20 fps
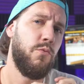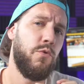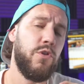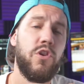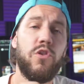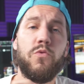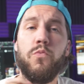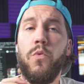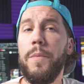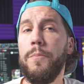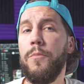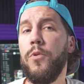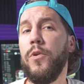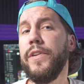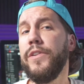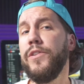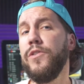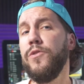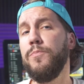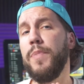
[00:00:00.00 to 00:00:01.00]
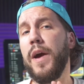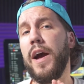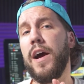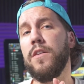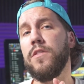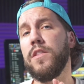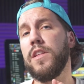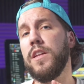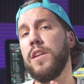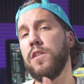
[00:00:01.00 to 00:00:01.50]
With just 1.2
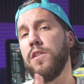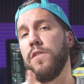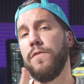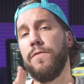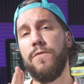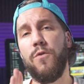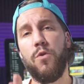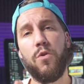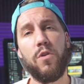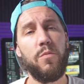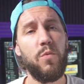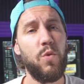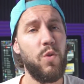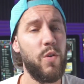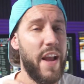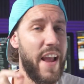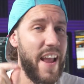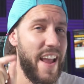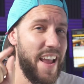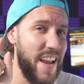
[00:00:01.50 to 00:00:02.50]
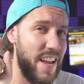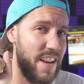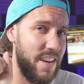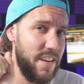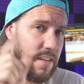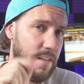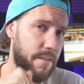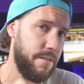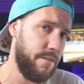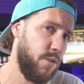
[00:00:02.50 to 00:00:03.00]
pounds, it is affordable
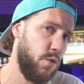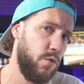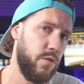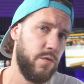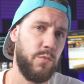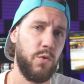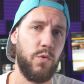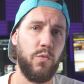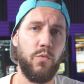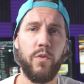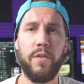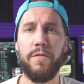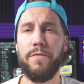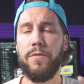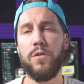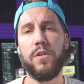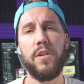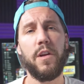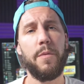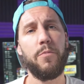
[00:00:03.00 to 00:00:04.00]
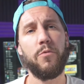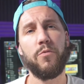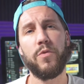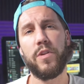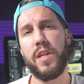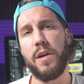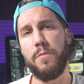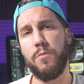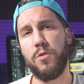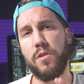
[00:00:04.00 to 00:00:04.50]
and foldable. When folded up, it
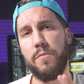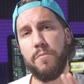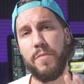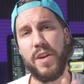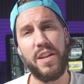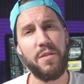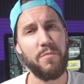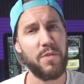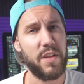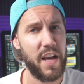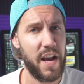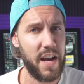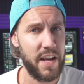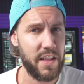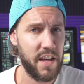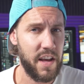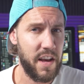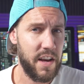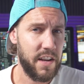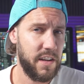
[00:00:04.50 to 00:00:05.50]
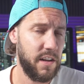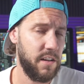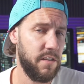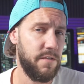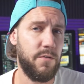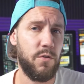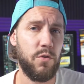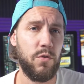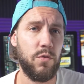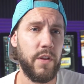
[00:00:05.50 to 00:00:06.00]
resembles a medium-sized
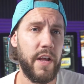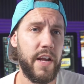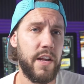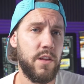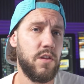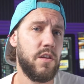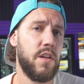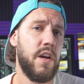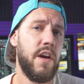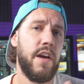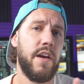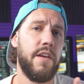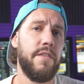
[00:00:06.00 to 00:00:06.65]
telephoto lens.